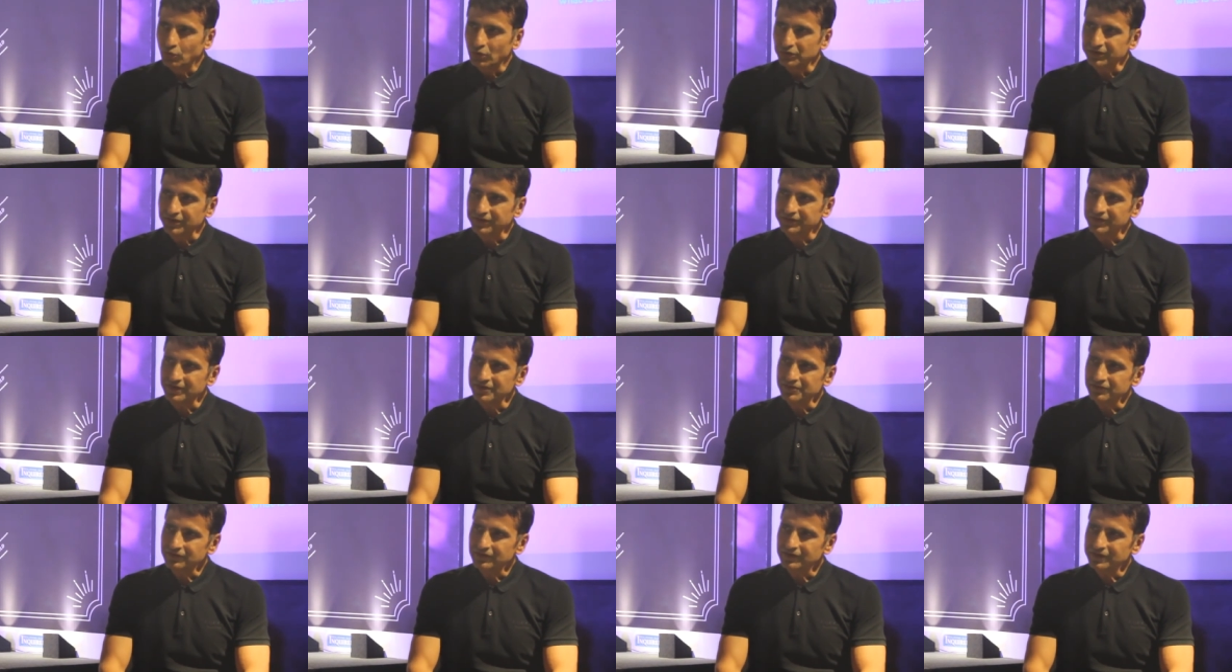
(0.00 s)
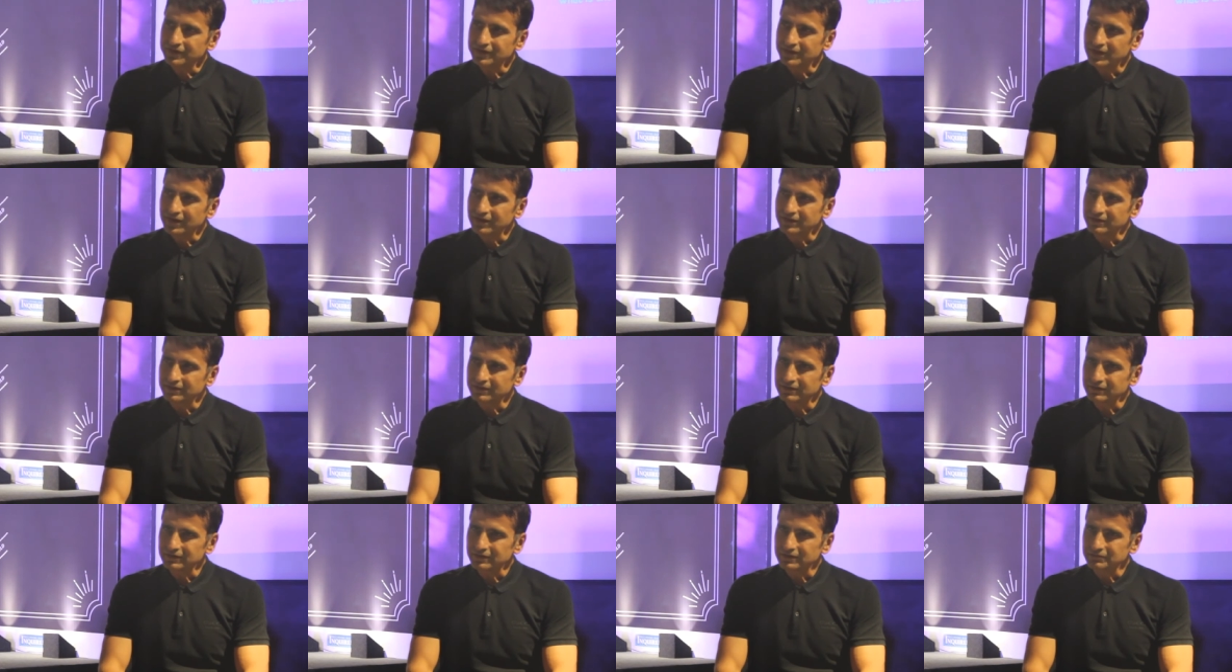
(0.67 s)
was essentially
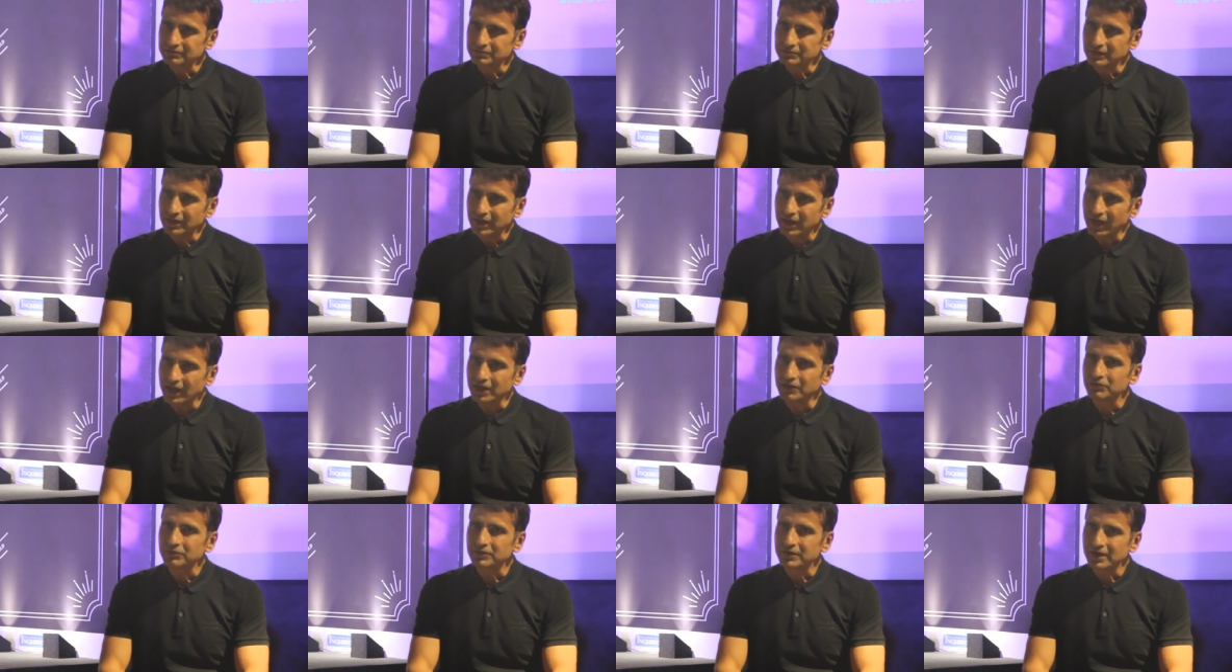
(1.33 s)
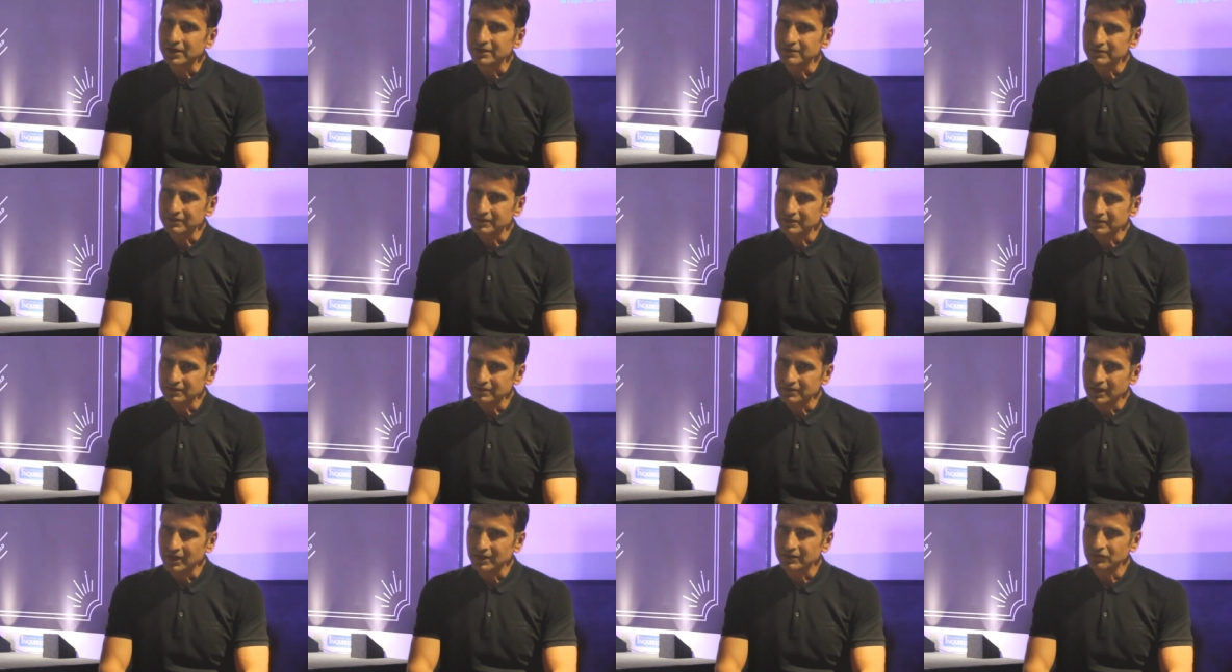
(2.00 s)
that uh, advertising